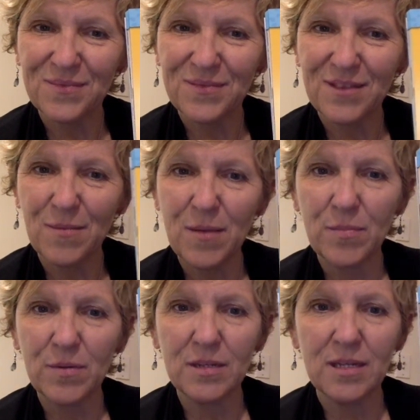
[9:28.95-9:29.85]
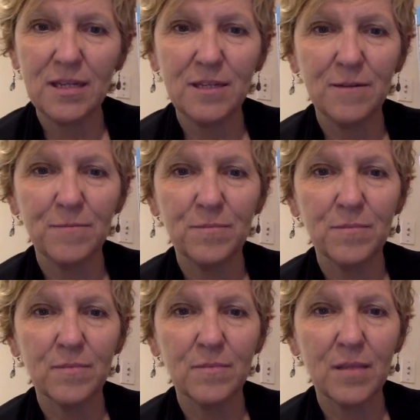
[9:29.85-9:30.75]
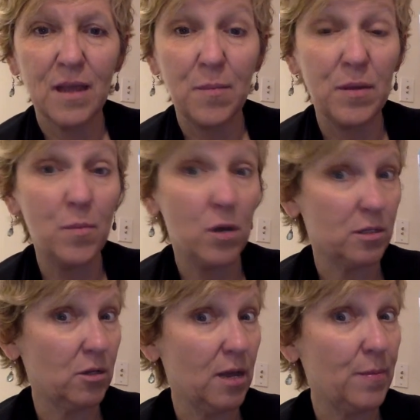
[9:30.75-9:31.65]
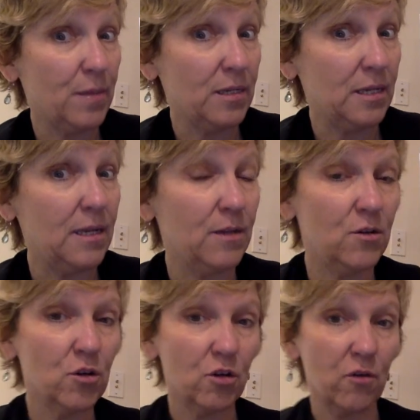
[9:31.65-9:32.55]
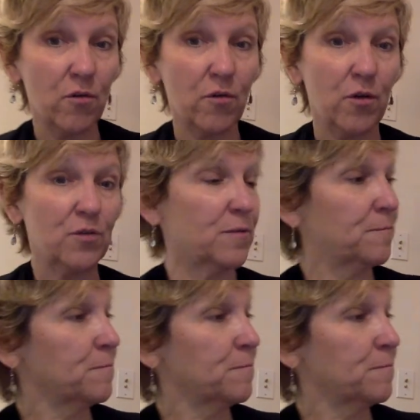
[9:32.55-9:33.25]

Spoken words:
The maple seeds. And pea pods are yummy to eat. You could grow those.